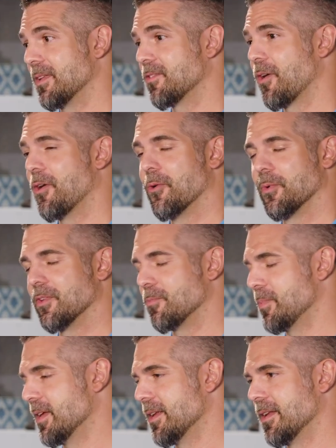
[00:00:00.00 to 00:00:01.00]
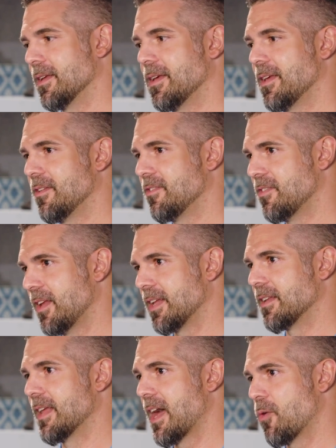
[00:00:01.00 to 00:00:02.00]
It's always been
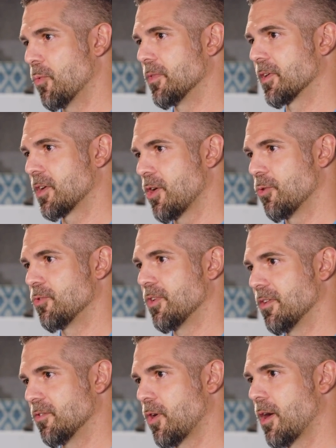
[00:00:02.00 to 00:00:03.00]
sitting down with a coach in his